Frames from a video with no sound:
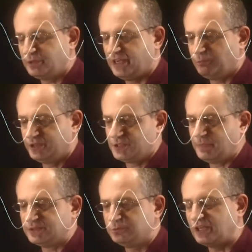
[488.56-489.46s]
with
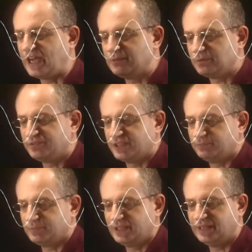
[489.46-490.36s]
respect to time of the
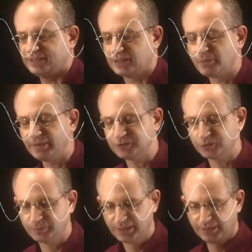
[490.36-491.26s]
kinetic
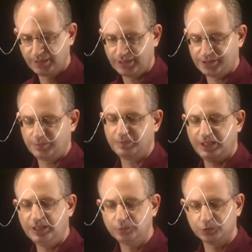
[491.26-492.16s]
momentum is
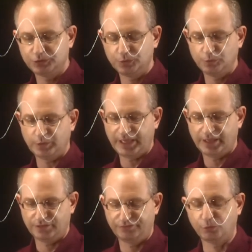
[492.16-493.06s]
simply equal to
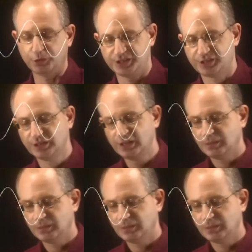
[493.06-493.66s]
the force